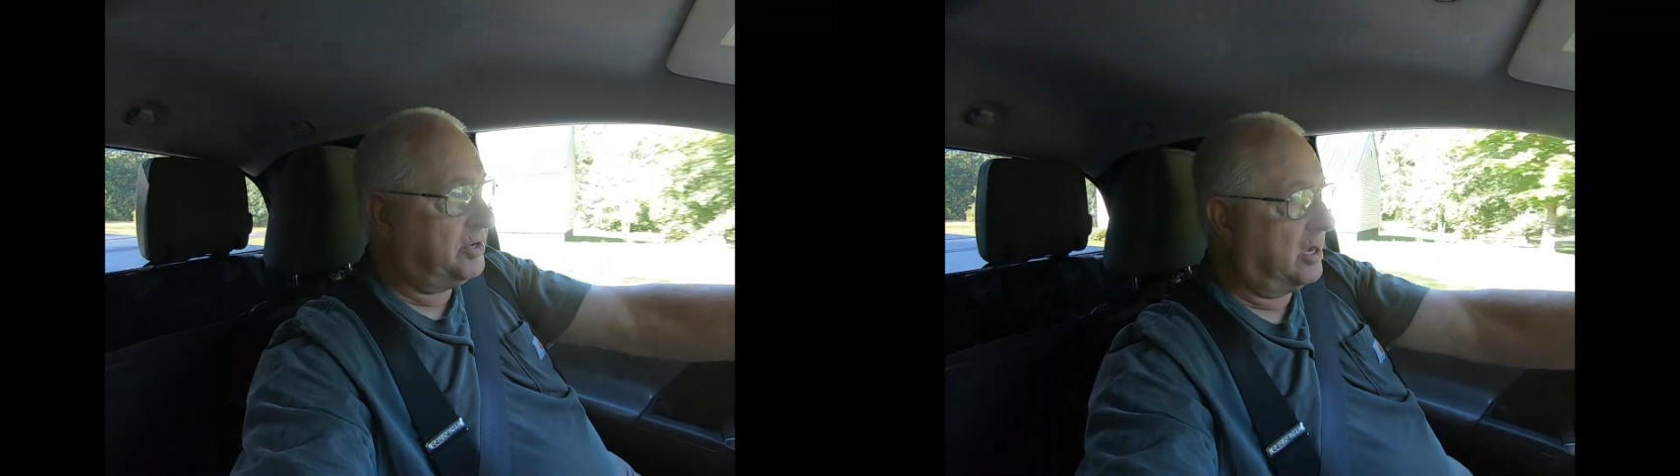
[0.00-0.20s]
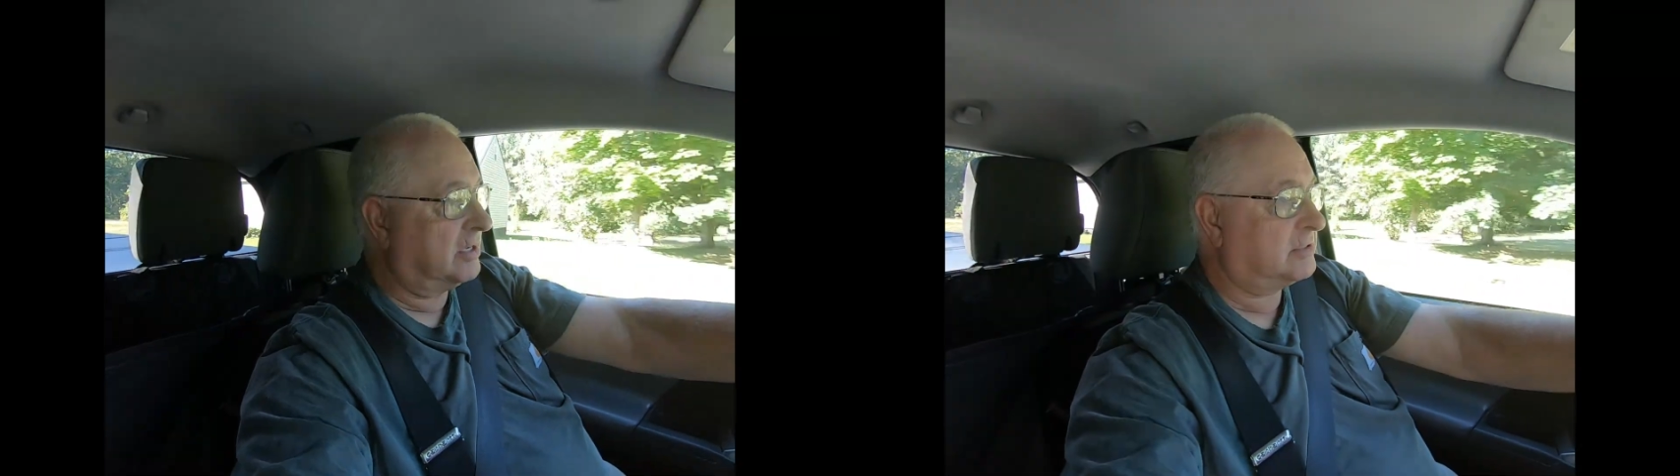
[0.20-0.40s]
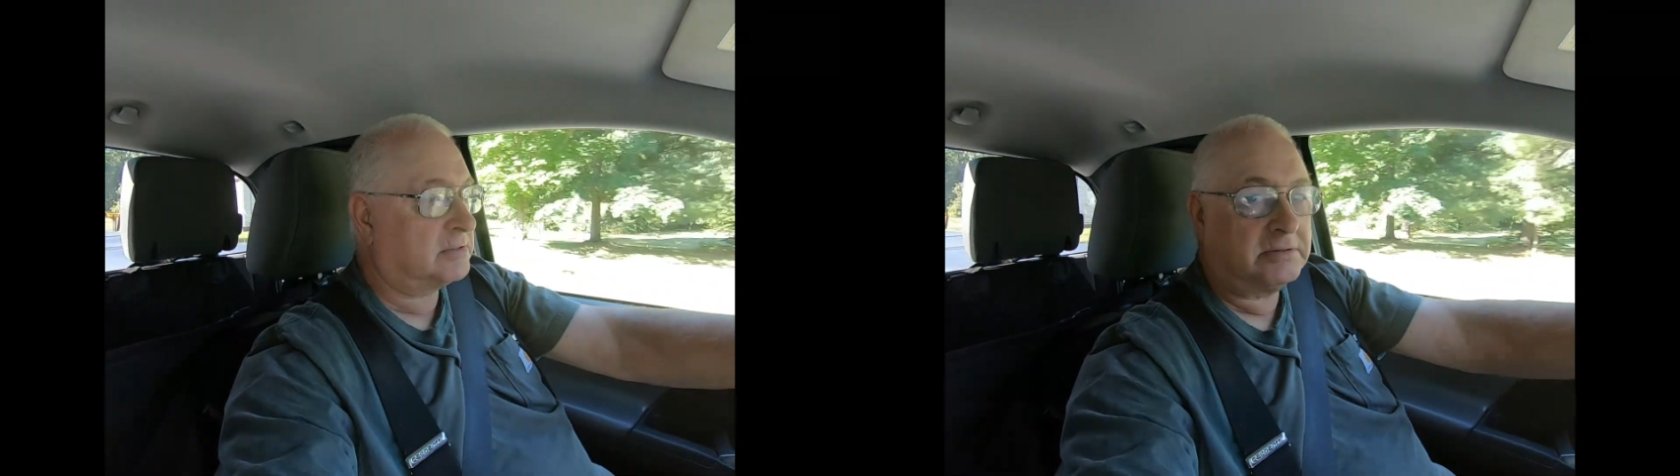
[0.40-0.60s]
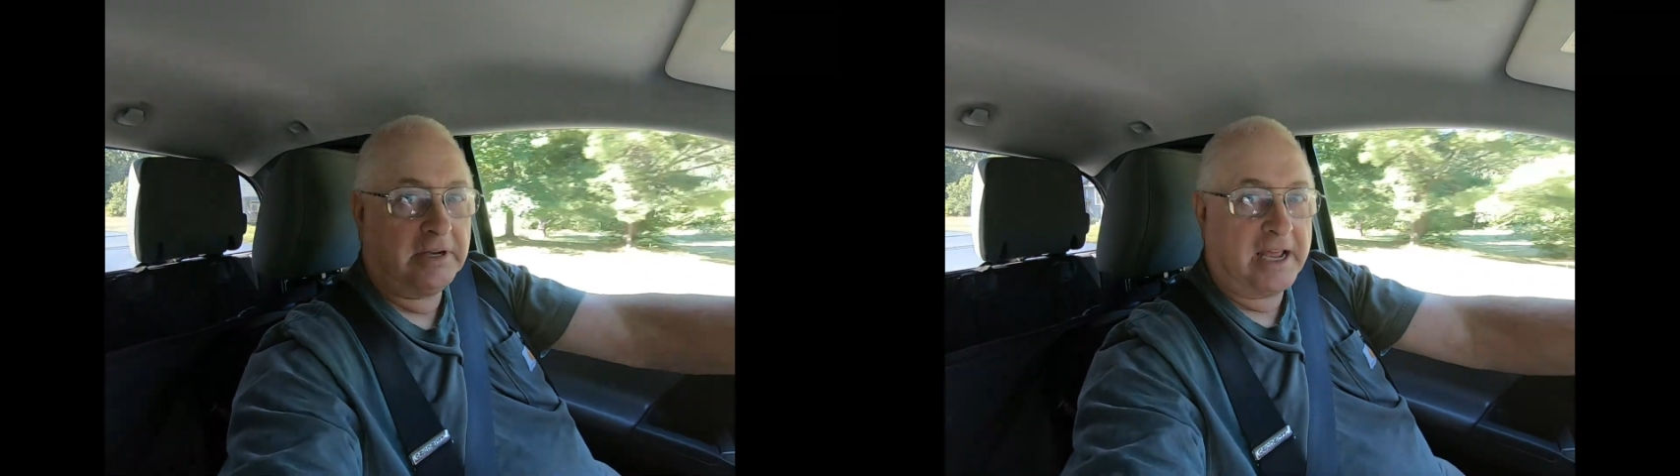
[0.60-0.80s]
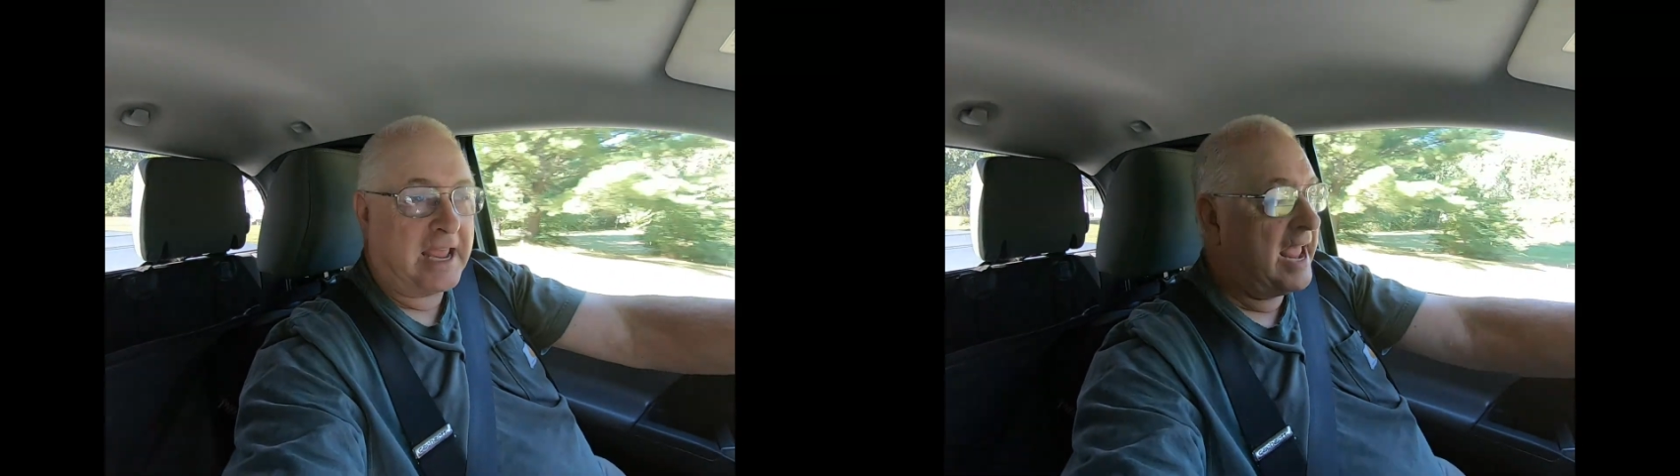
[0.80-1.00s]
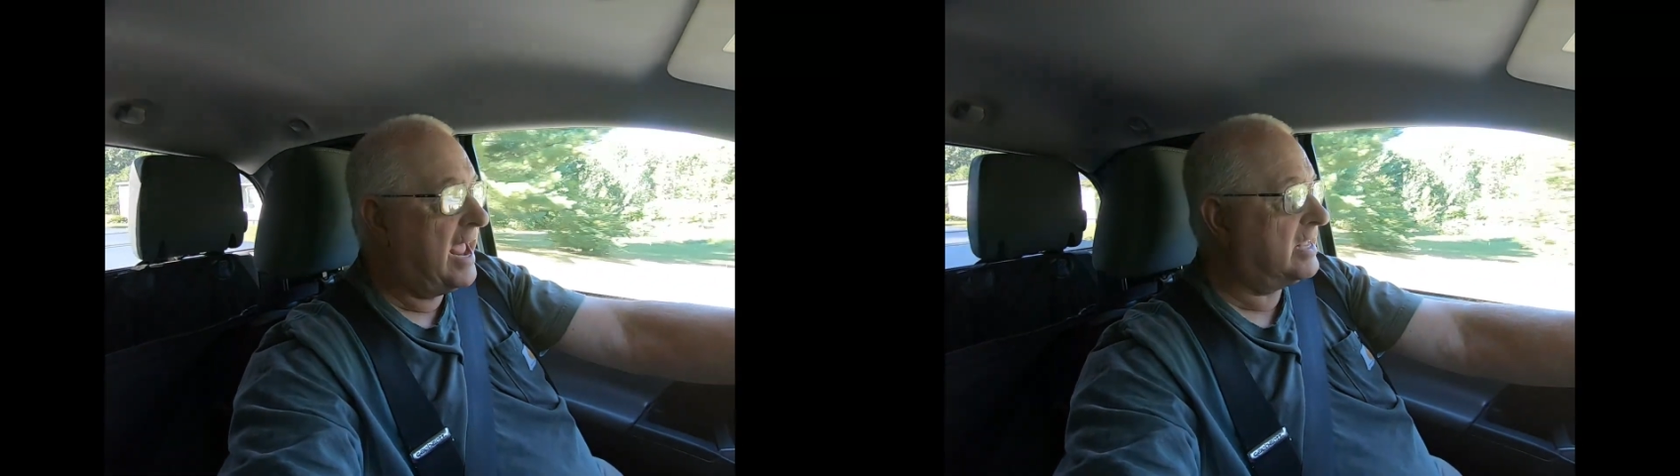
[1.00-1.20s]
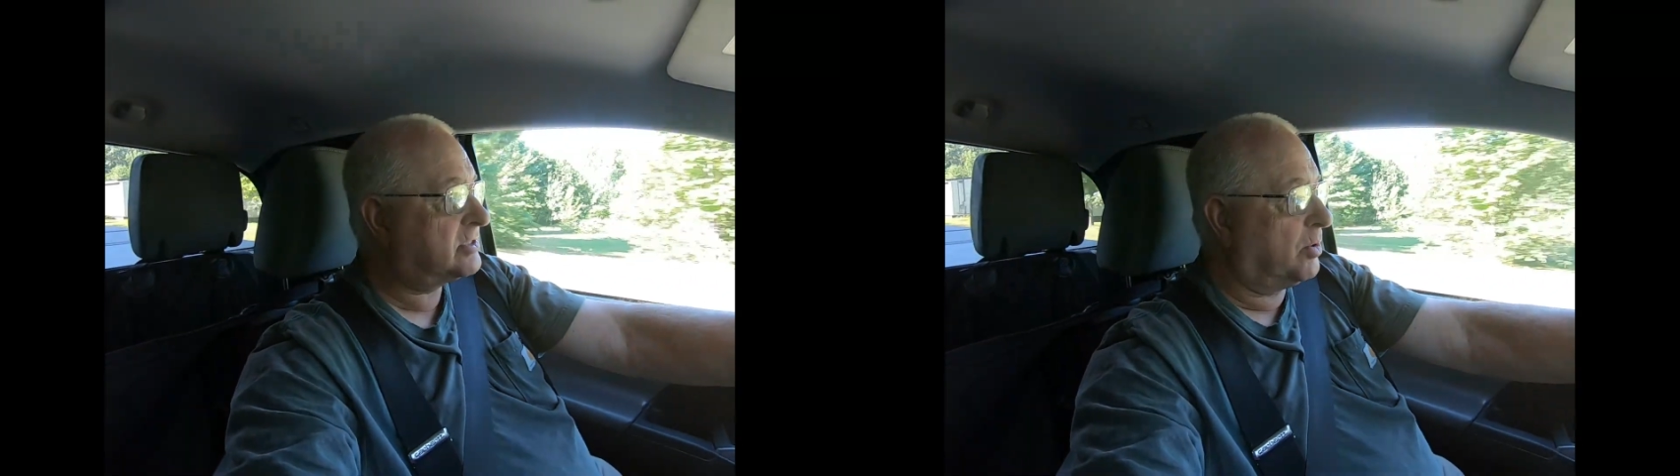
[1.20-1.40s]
just like ants